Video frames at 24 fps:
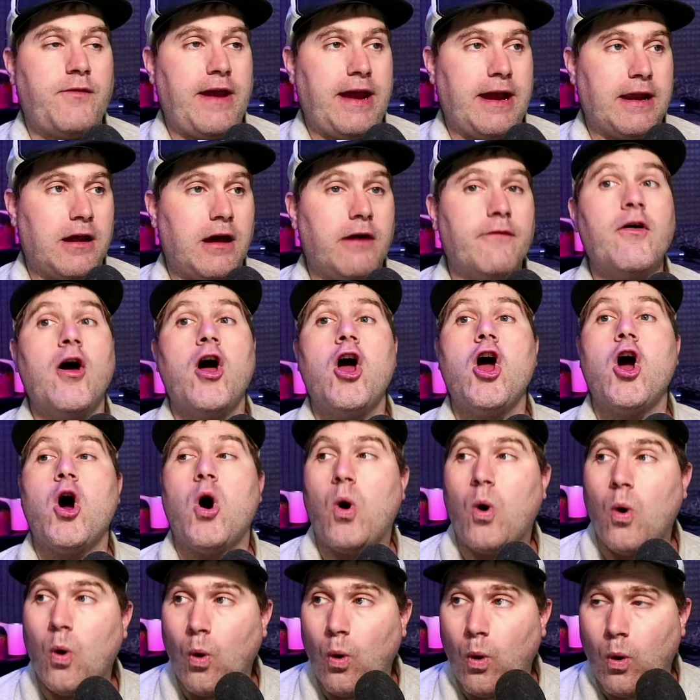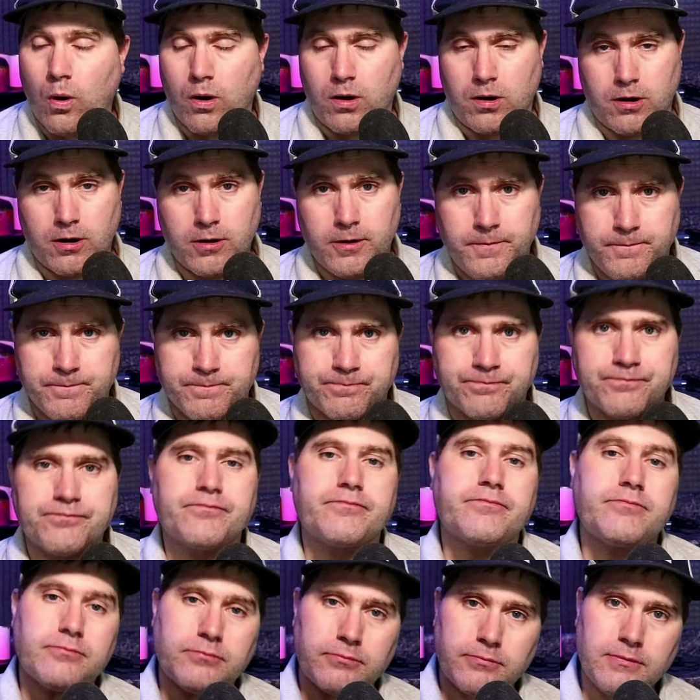fan of, or
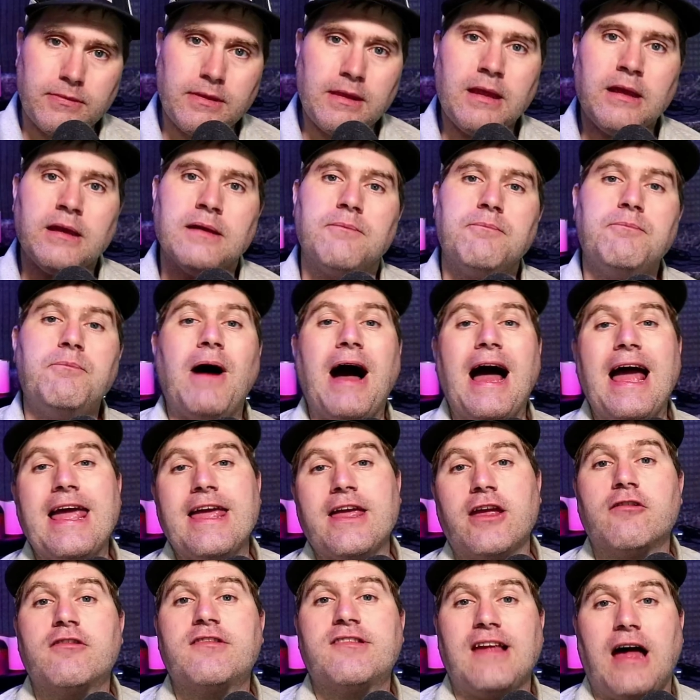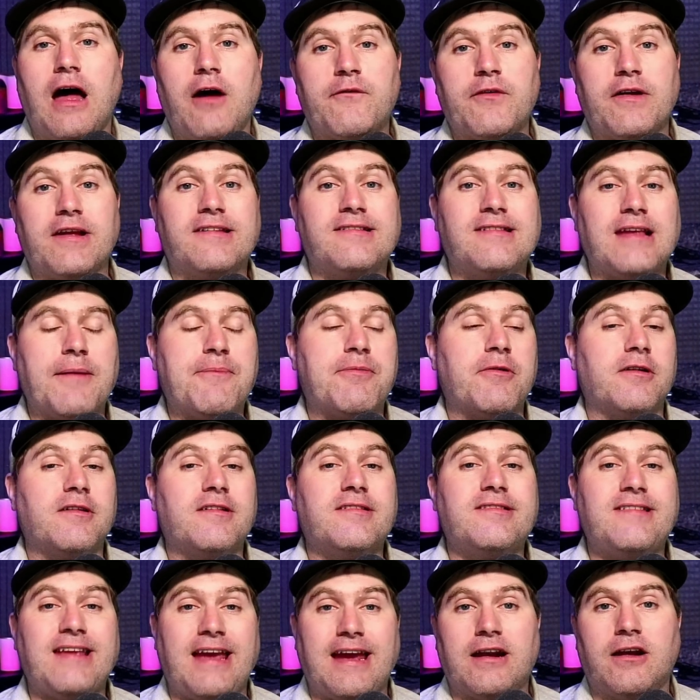buying yourself a separate
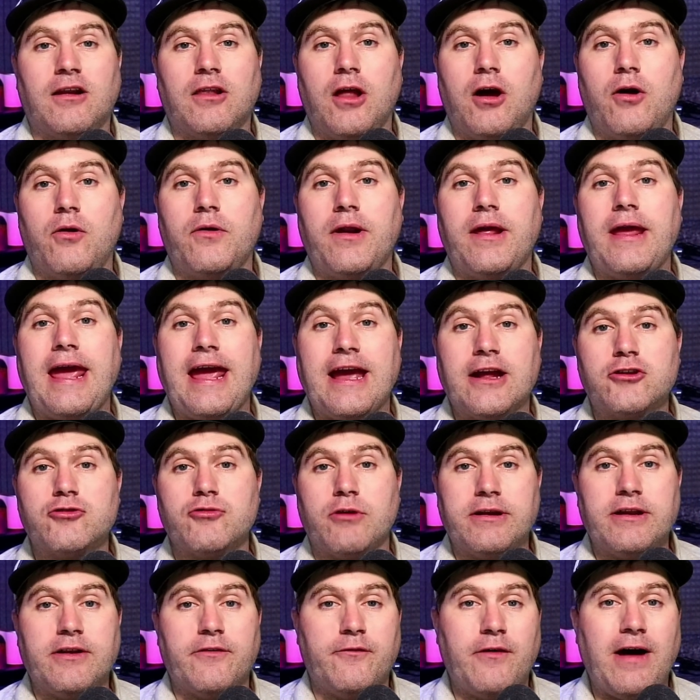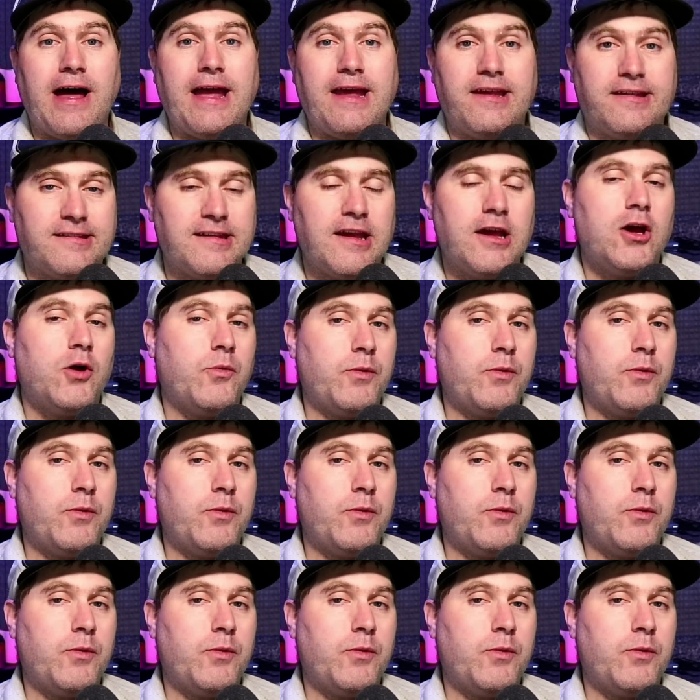standalone Android device,